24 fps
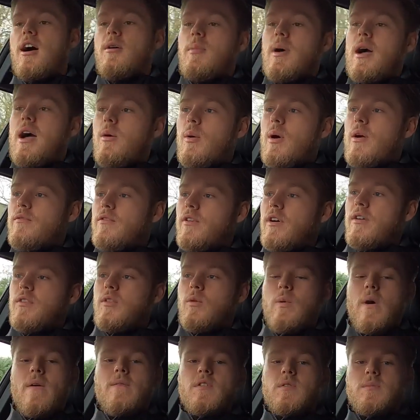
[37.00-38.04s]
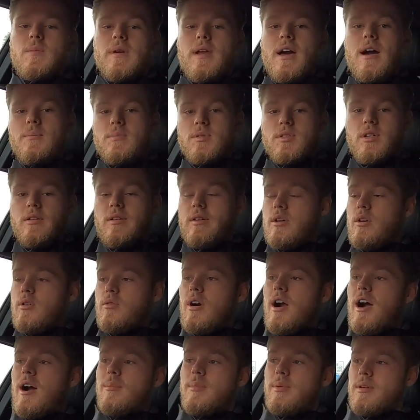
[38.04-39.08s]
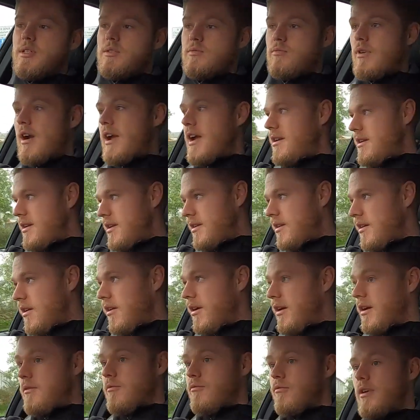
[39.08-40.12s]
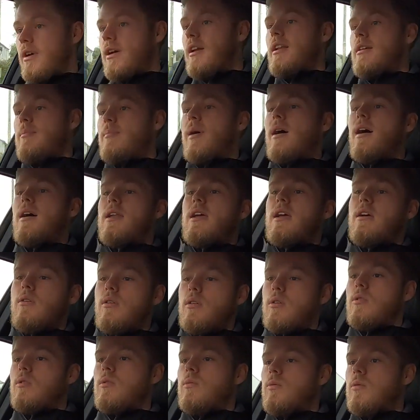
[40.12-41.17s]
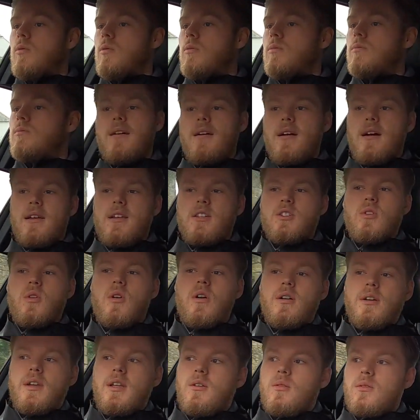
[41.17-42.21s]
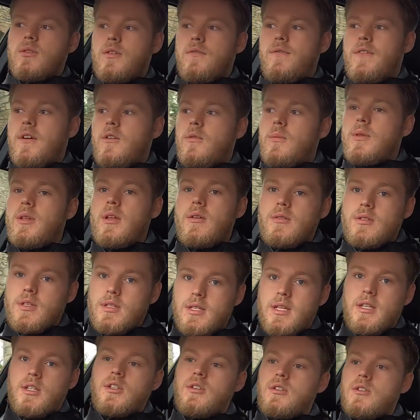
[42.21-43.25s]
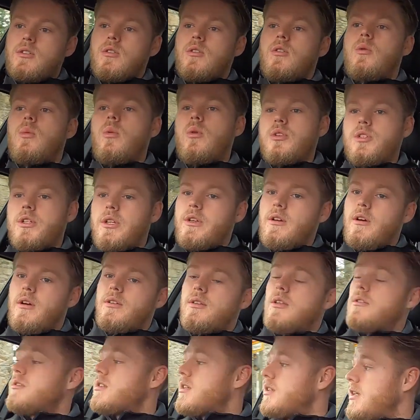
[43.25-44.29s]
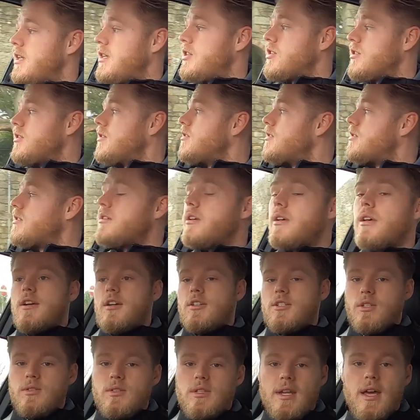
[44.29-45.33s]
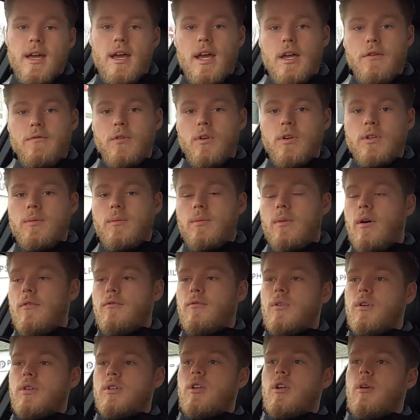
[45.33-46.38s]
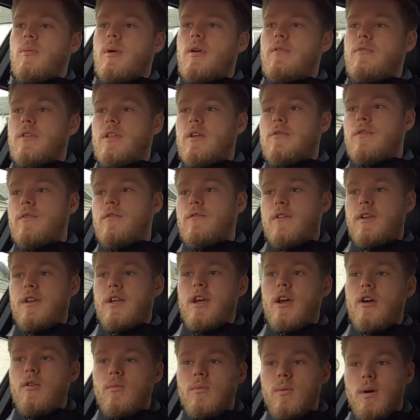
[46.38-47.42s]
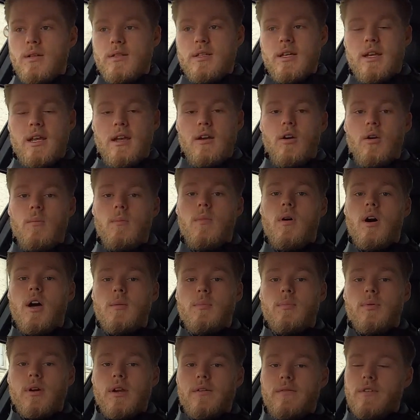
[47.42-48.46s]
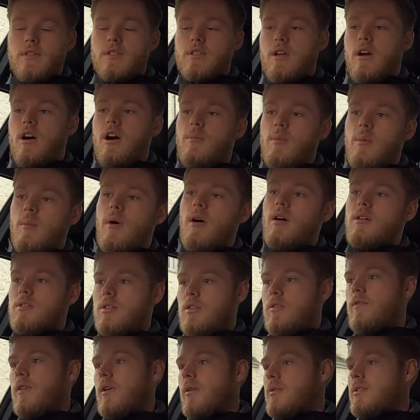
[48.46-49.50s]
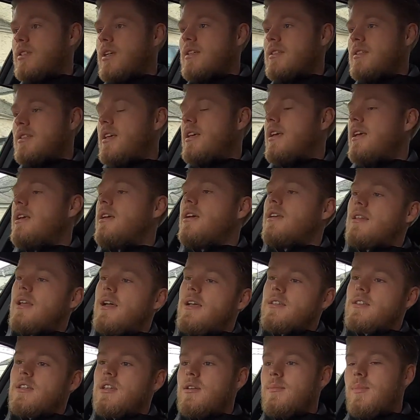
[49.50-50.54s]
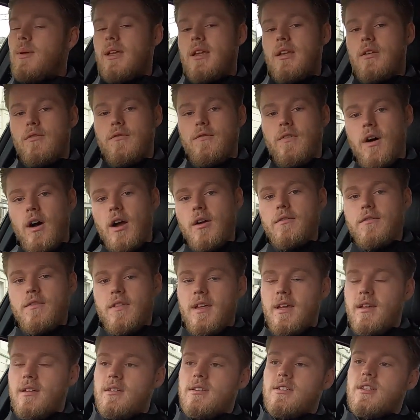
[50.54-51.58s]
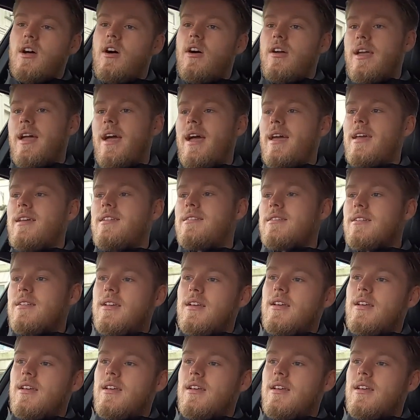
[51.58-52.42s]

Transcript: However, the weather's been absolutely crap. It's raining like really bad here in Cornwall, and it's not ideal to film in those conditions or wash your car in those conditions. So today I thought I'd do a bit of a different video. I did it on my previous car, my Mark II Focus ST, and that is going to be 5 things I hate